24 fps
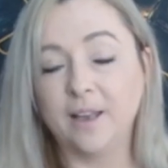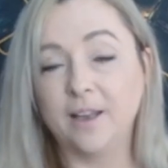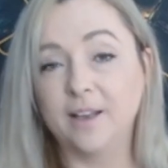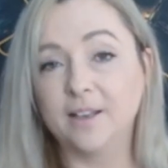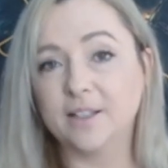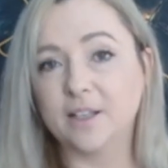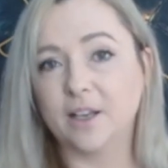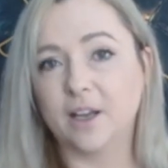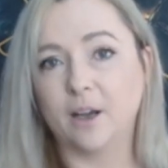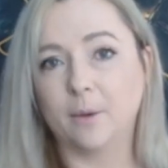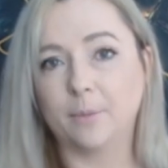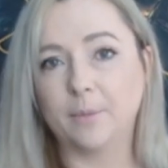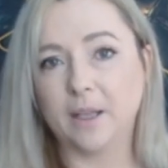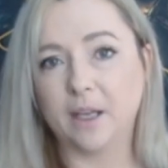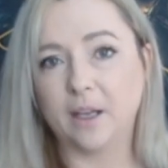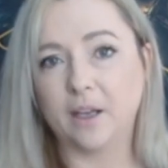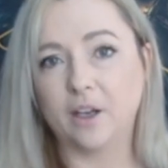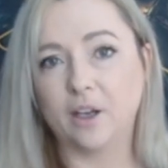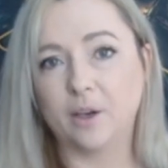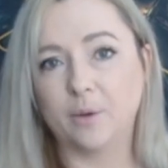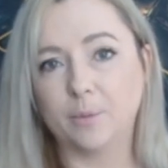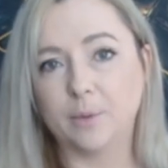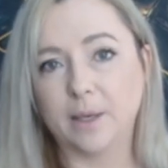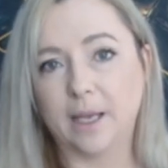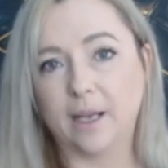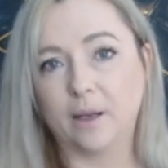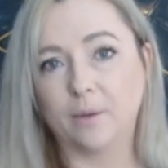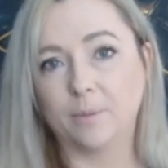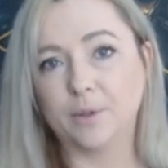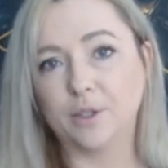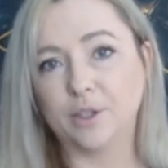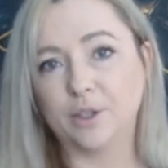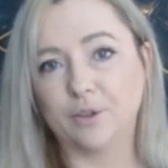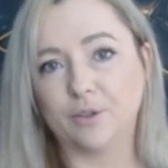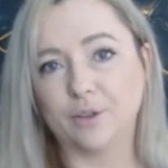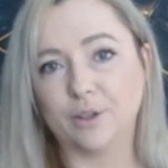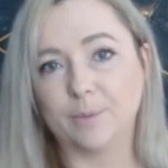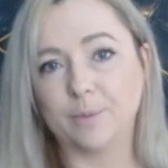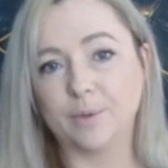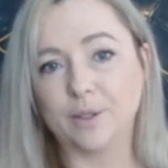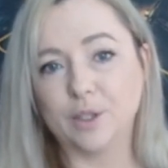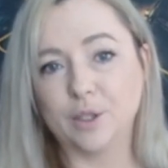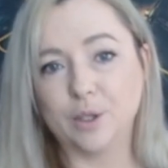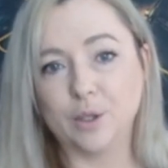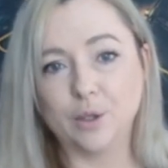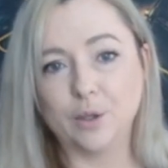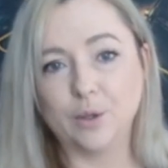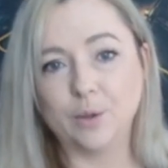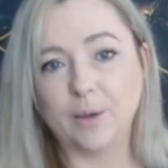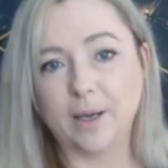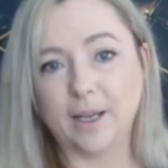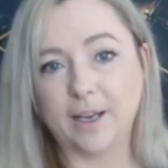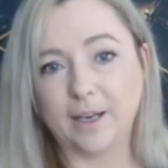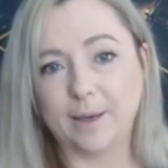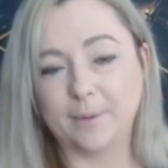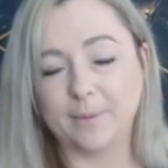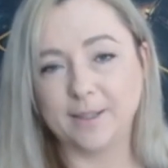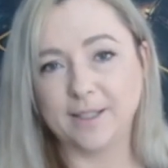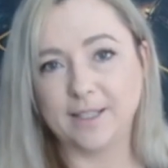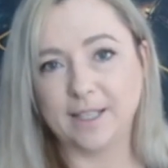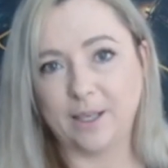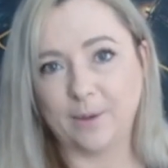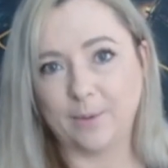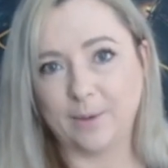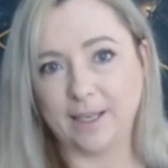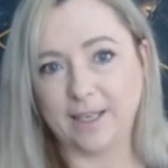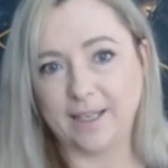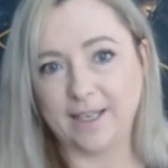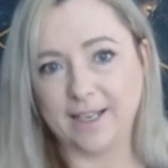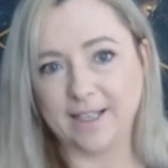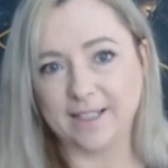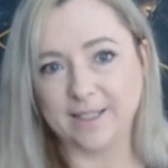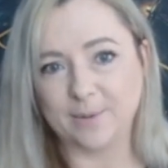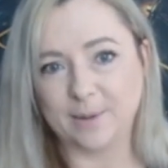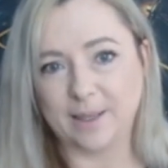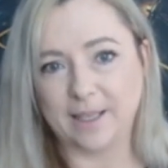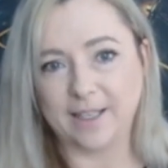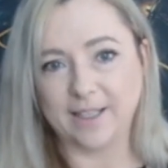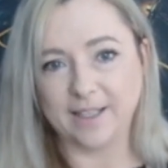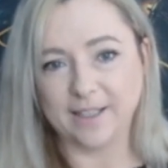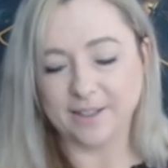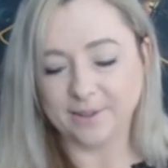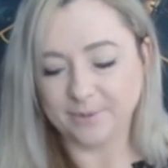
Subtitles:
So I hope that helps you, group two, and I will see you again next week.